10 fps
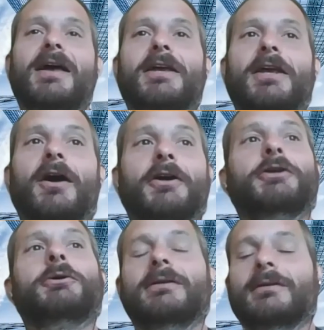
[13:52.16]
or
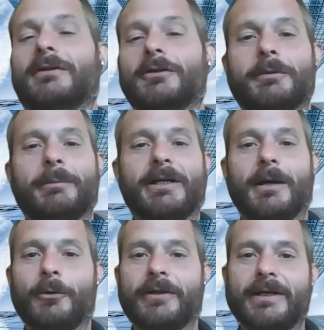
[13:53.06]
you can look me
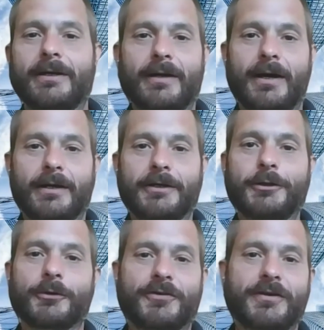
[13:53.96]
up on the internet and you
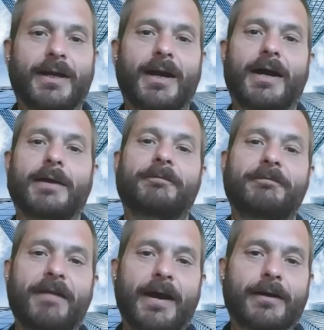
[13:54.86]
will see that I am
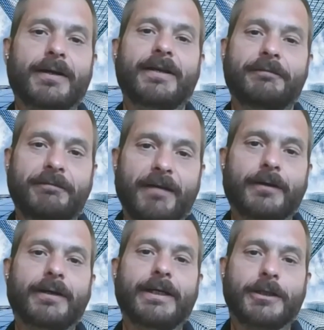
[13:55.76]
very,
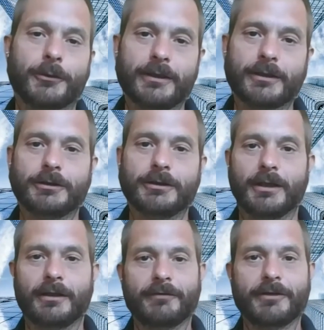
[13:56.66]
very
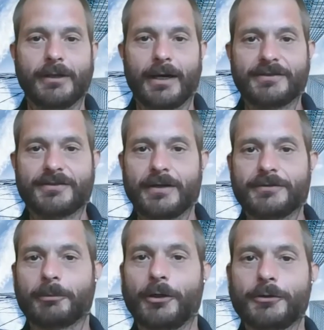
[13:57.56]
critical of the United
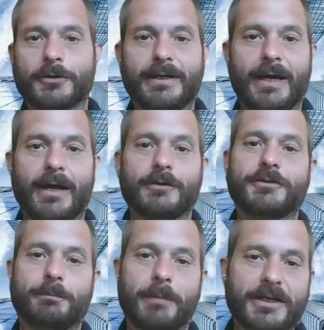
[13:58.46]
States approach right now,
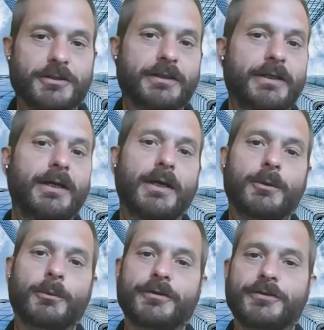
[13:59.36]
especially
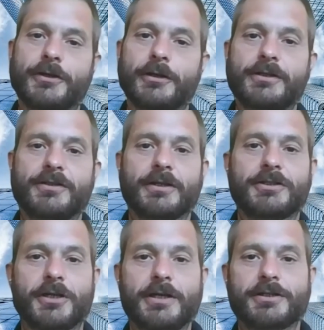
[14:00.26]
with the Securities and
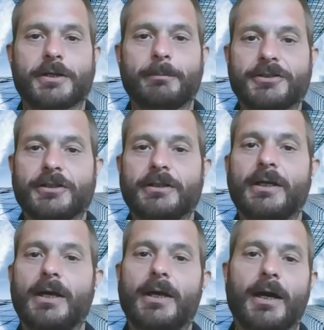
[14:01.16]
Exchange
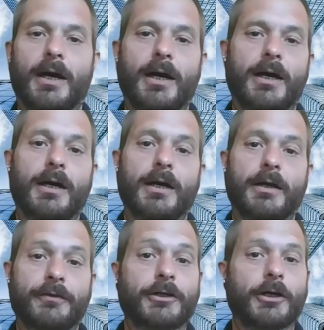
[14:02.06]
Commission.
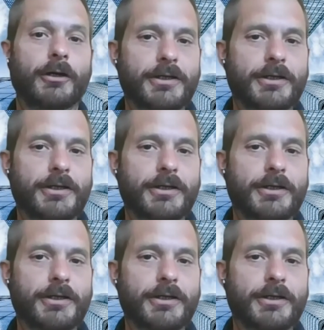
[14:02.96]
The current